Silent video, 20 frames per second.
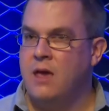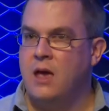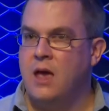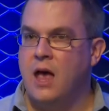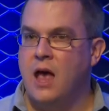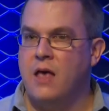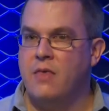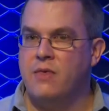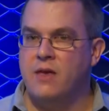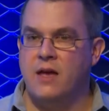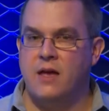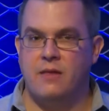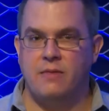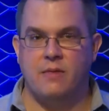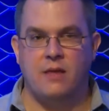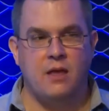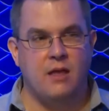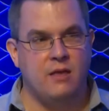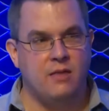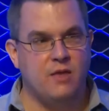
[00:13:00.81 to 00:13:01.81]
and
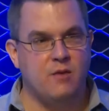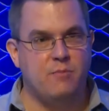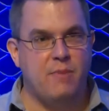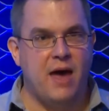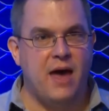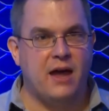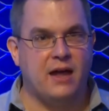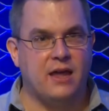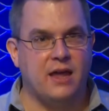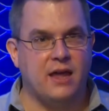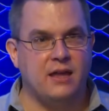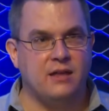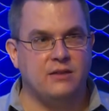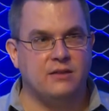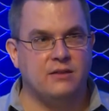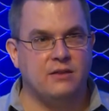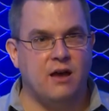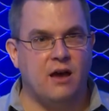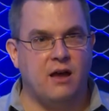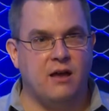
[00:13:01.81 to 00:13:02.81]
then the back
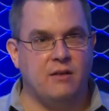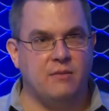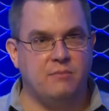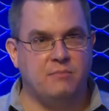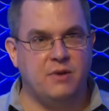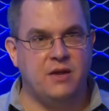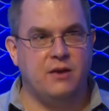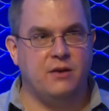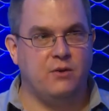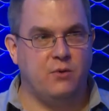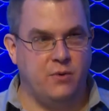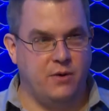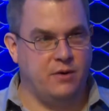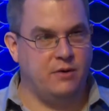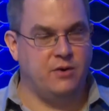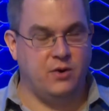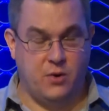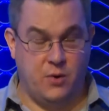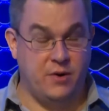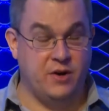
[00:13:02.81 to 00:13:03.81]
end
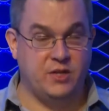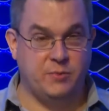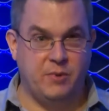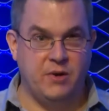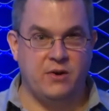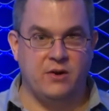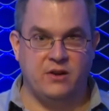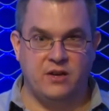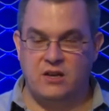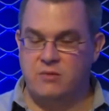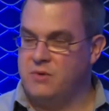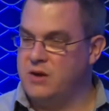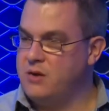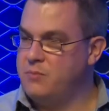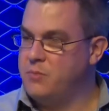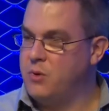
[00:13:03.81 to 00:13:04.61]
queries PeeringDB,